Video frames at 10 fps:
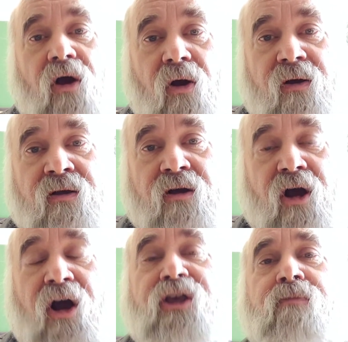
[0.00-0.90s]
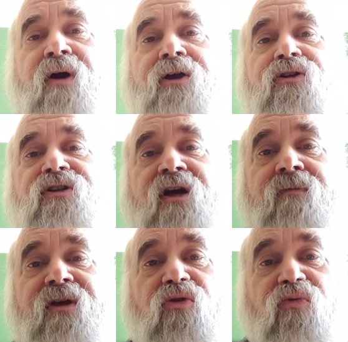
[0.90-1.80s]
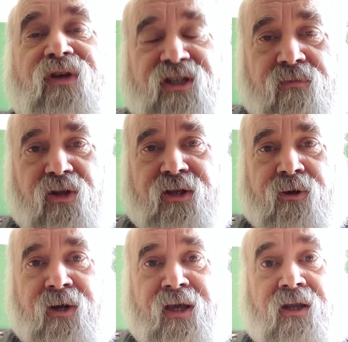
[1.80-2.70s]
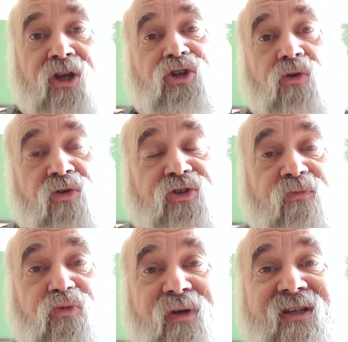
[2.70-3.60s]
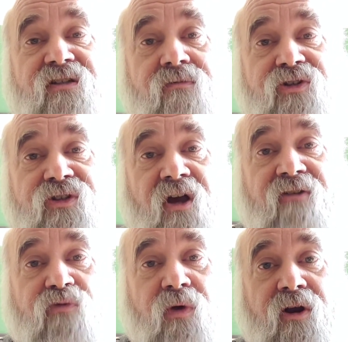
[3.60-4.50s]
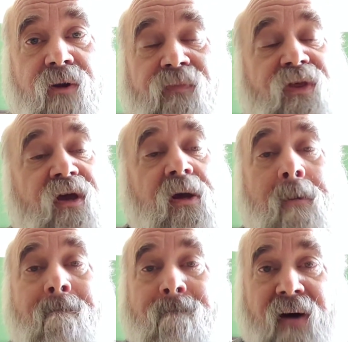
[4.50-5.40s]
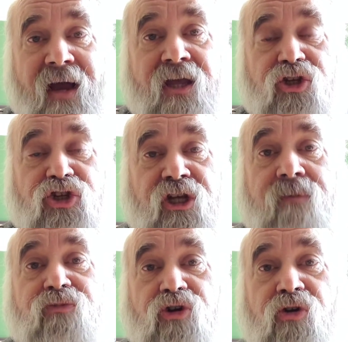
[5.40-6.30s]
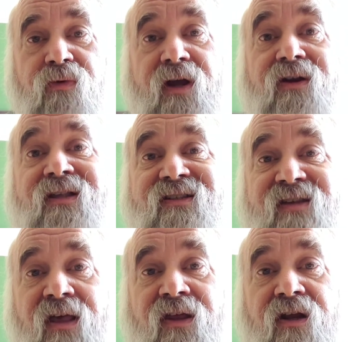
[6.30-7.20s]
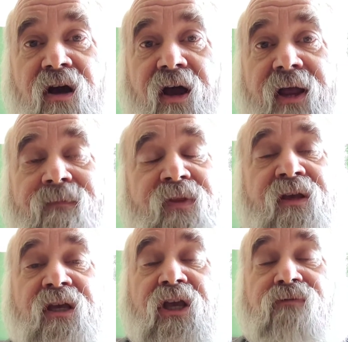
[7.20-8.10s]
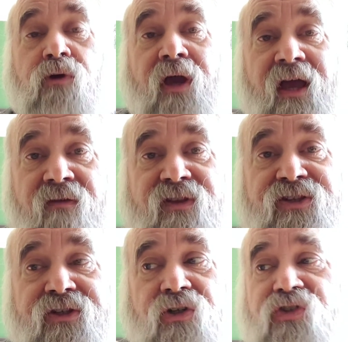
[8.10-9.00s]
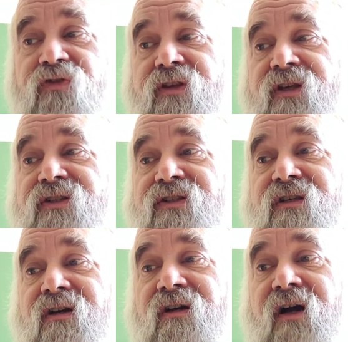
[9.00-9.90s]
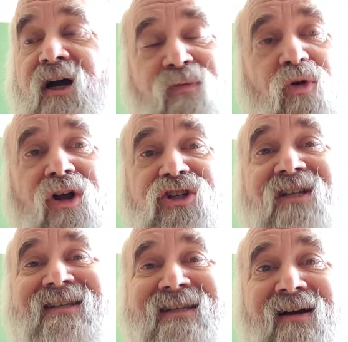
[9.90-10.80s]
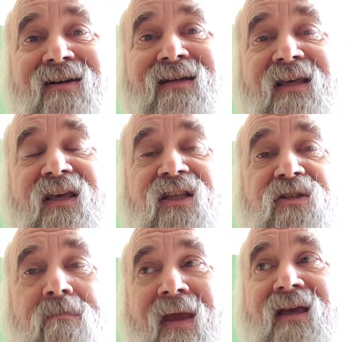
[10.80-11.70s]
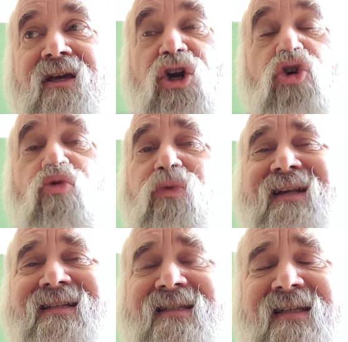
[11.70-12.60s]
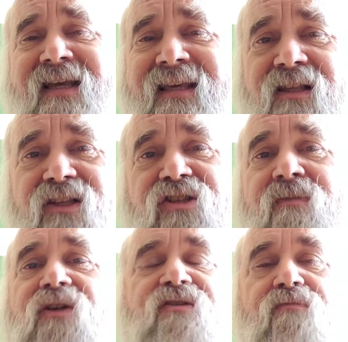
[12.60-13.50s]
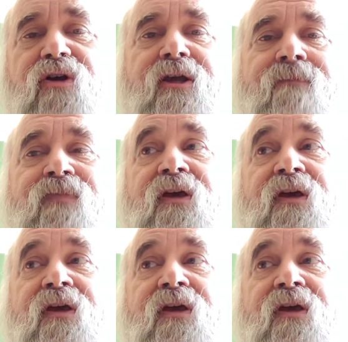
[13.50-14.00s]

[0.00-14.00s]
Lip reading: Occupy your time, get a reasonable internet connection or some reasonable software, buy it cheap, turn around and sell it high. If you have the skills for this, I'm watching young kids make ridiculous amounts of money.